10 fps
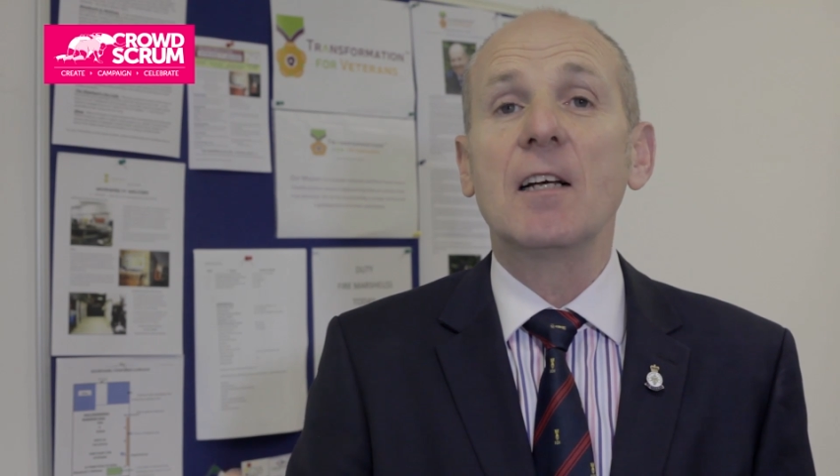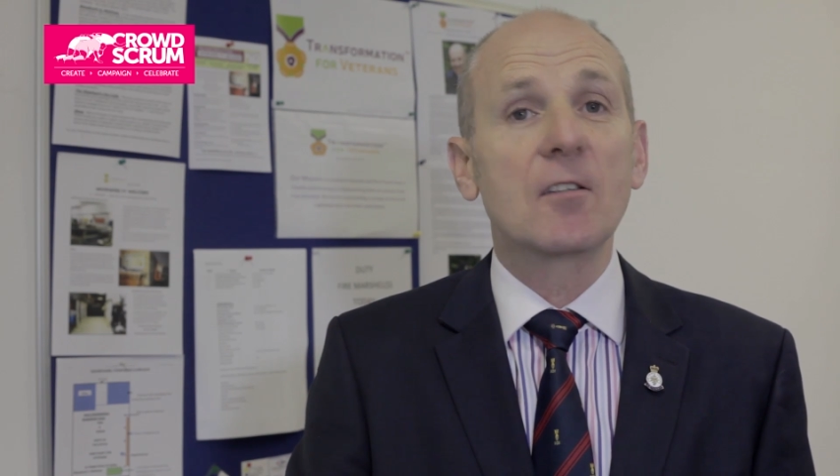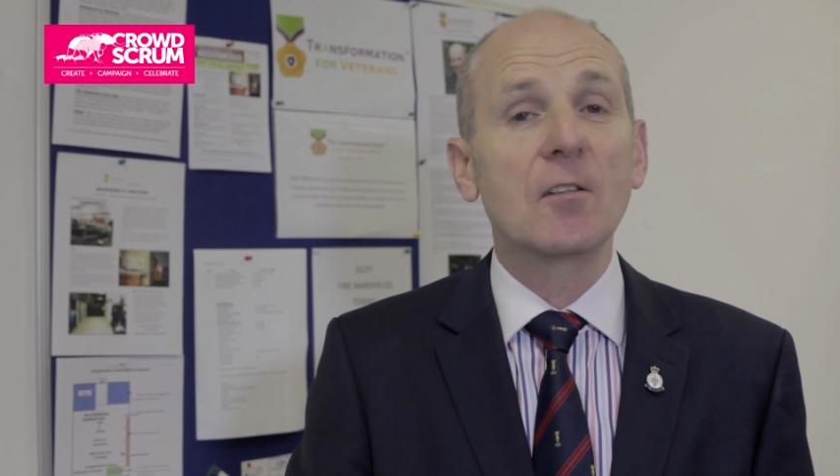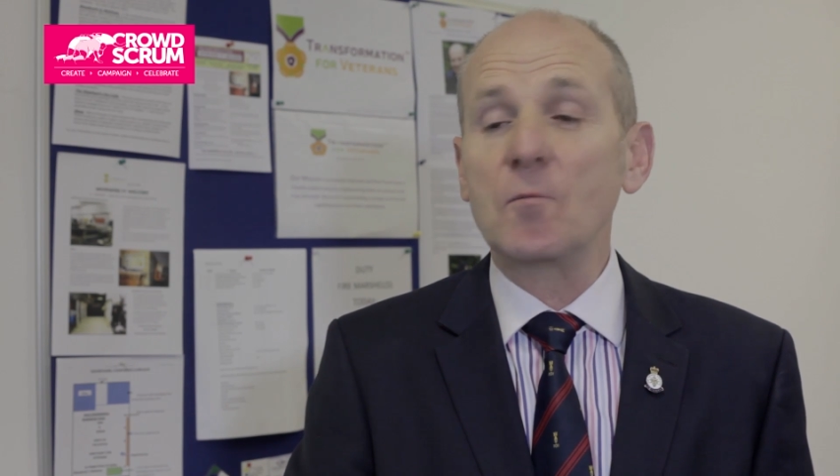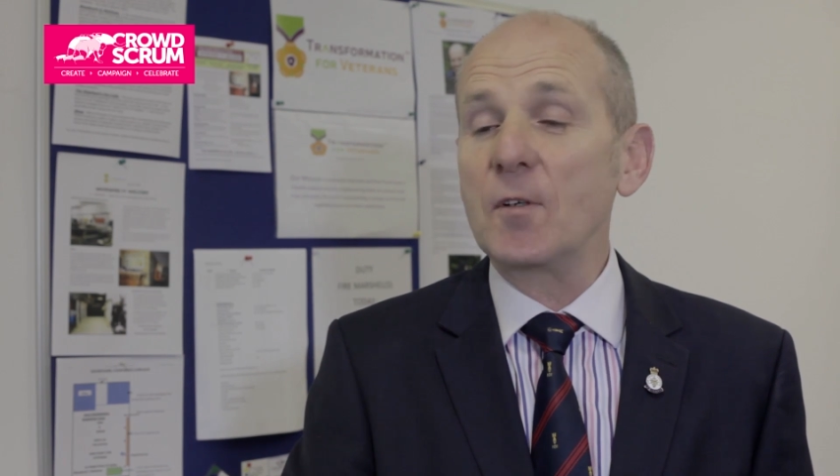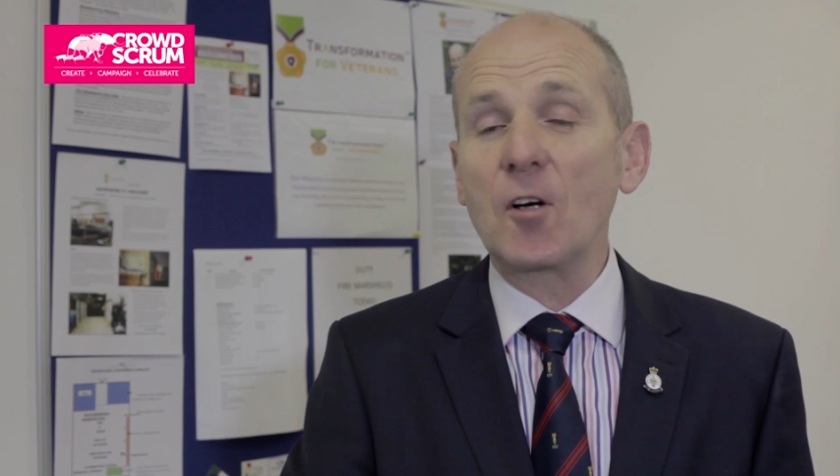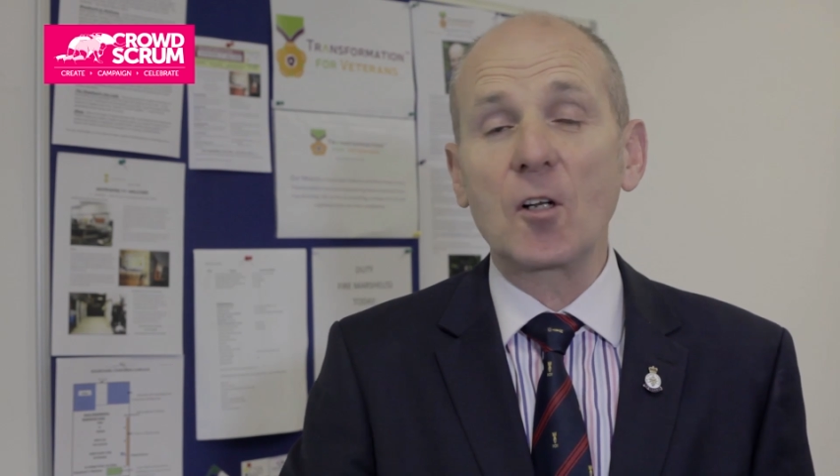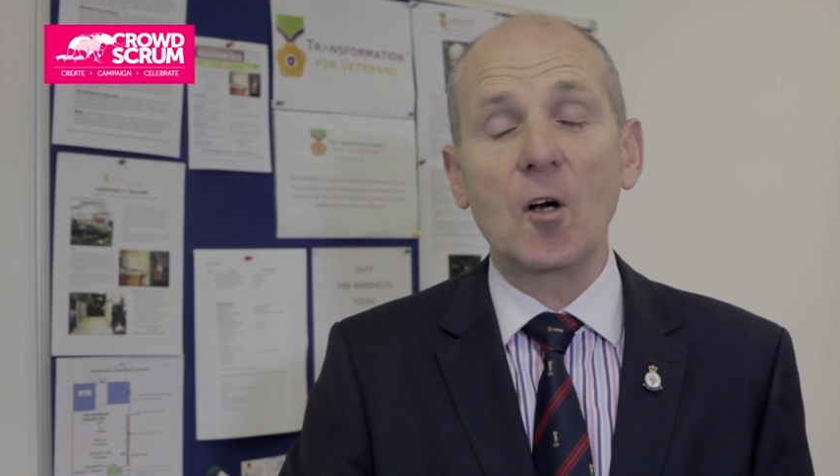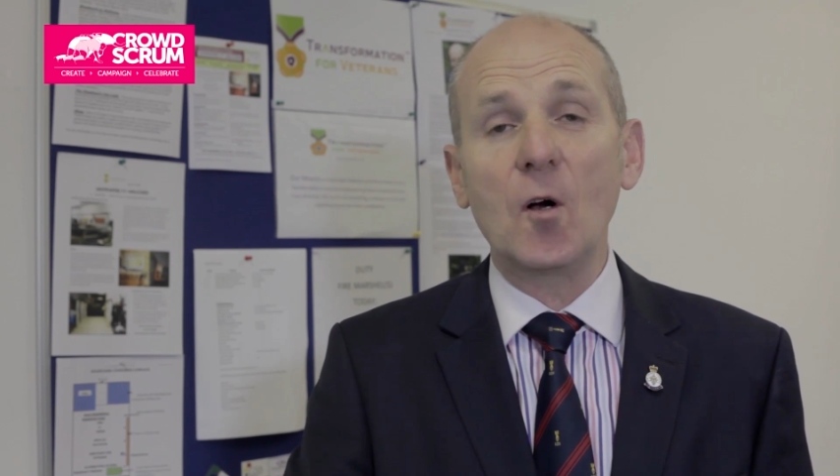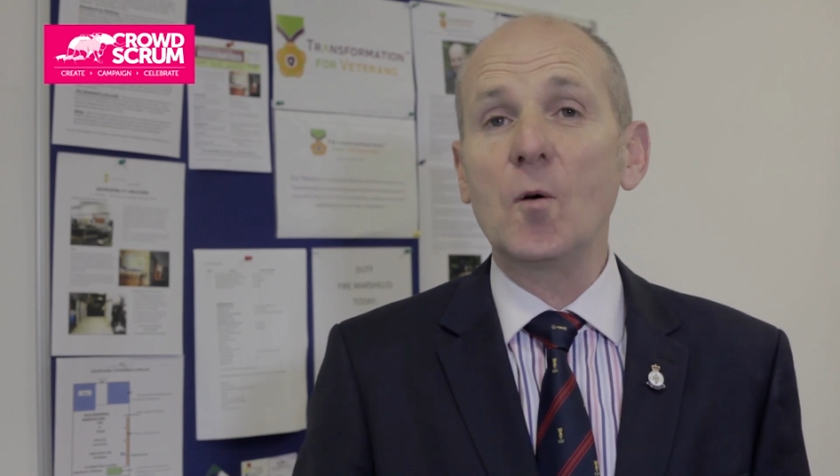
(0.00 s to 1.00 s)
We've got a
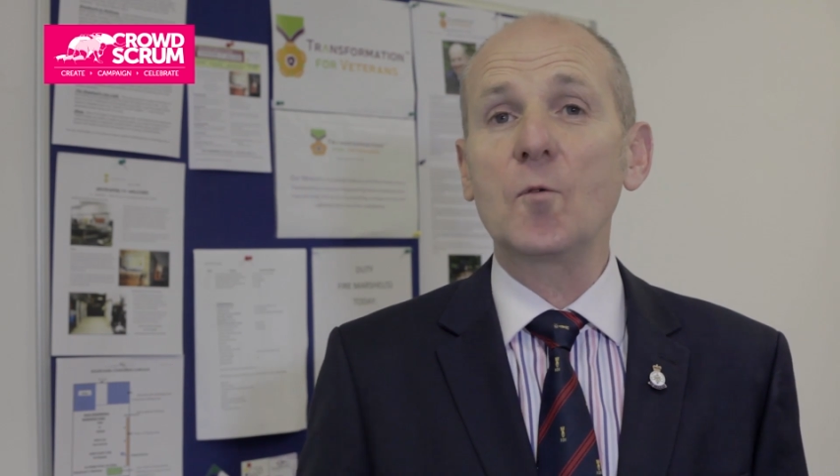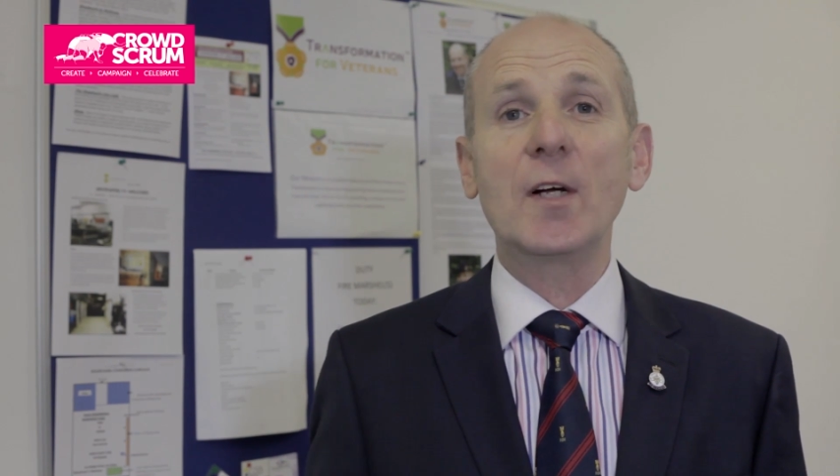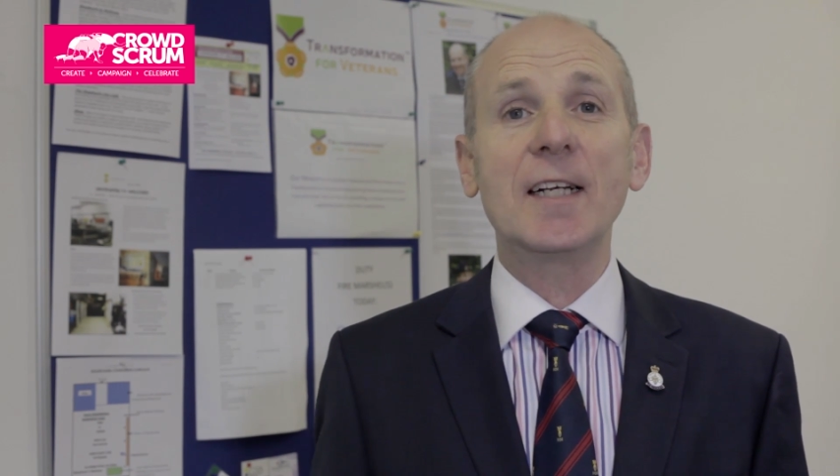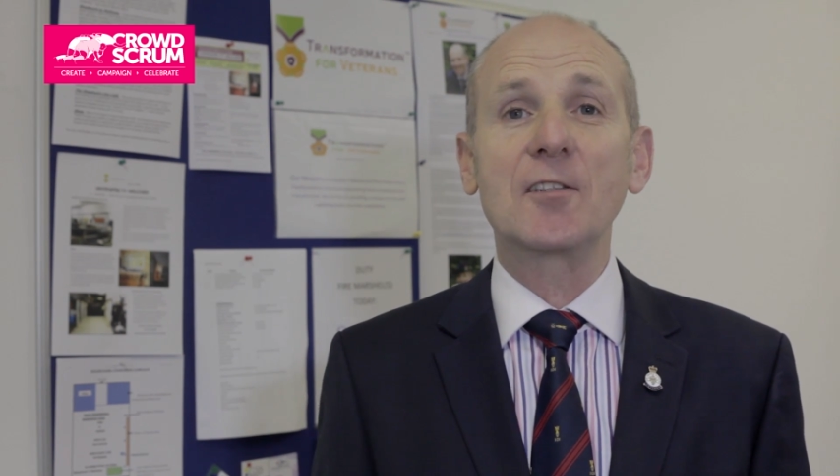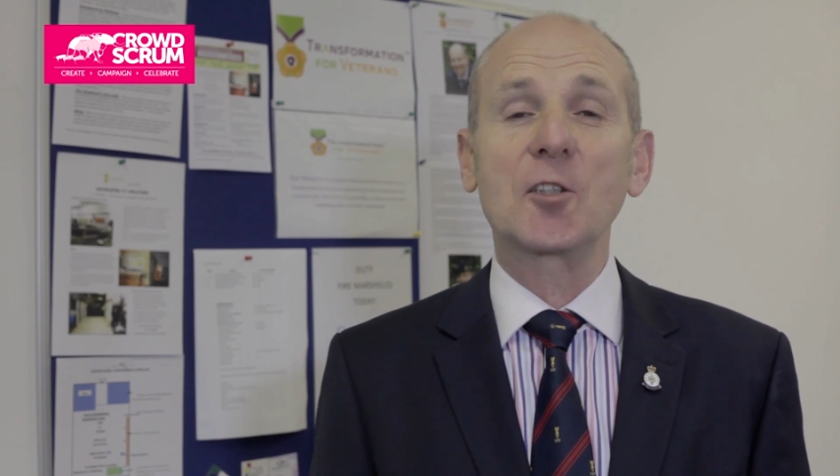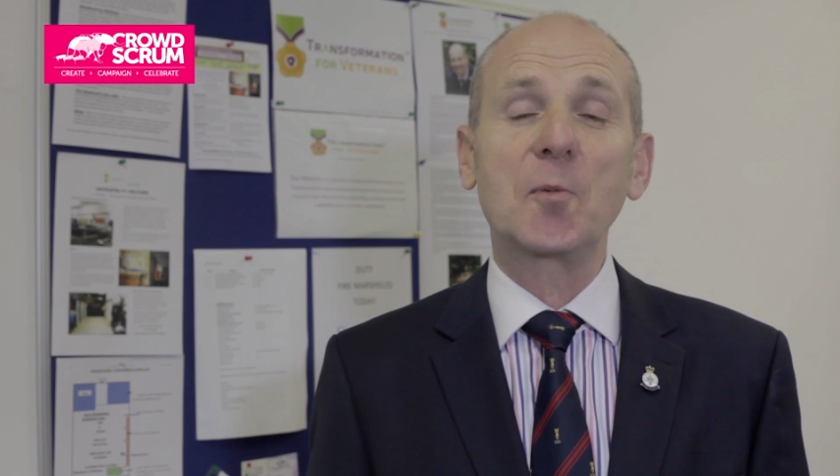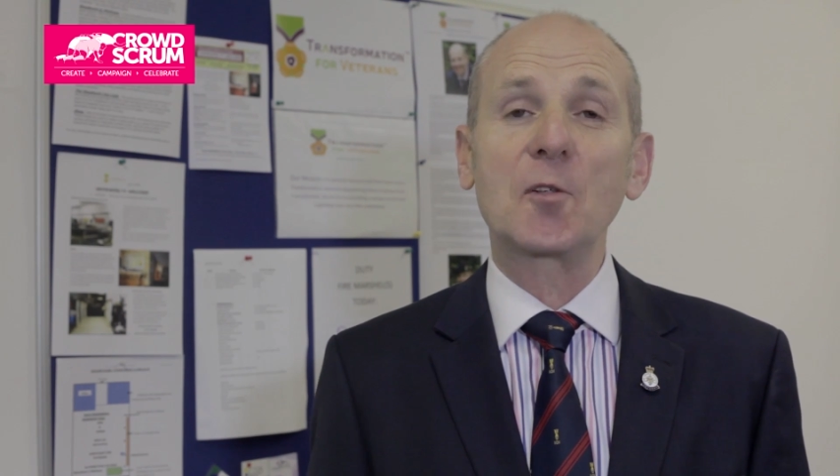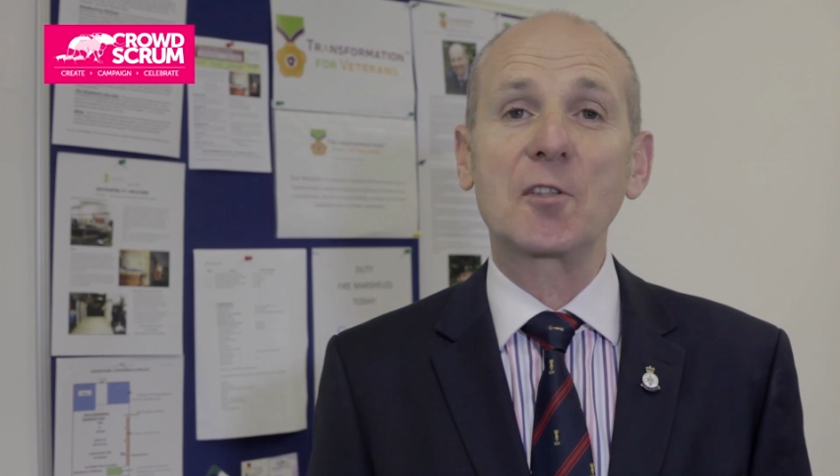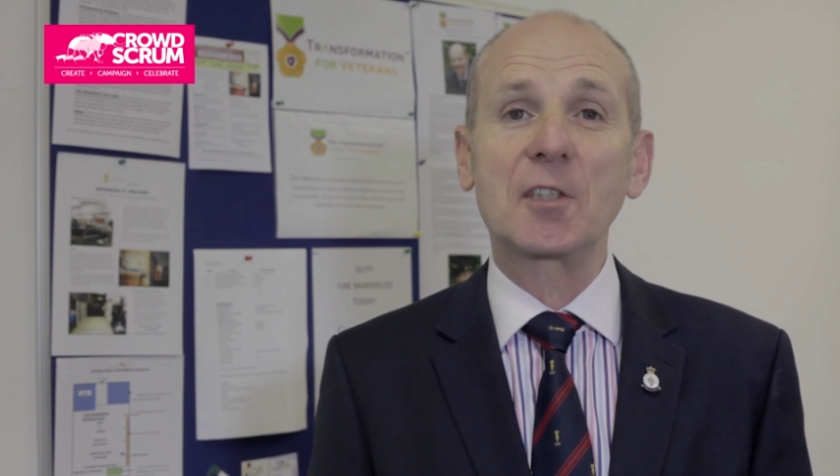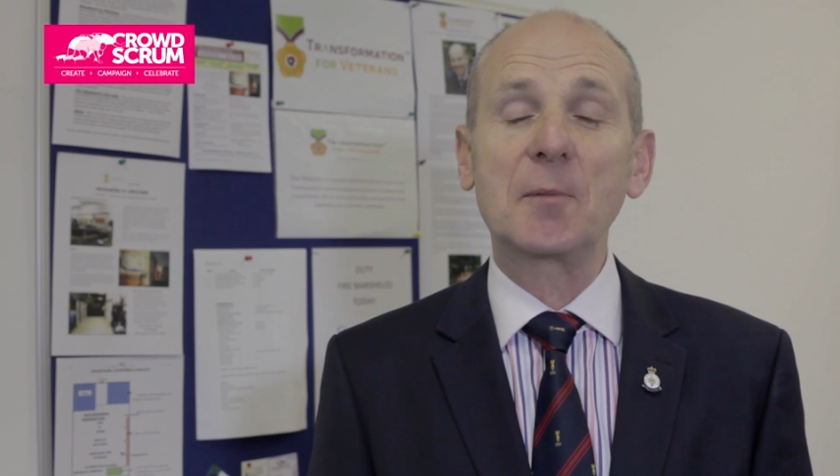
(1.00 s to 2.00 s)
whole range of
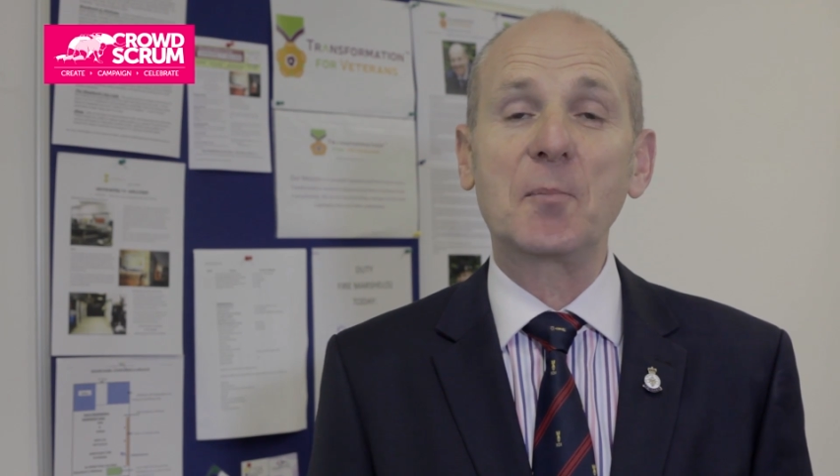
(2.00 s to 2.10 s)
sponsorship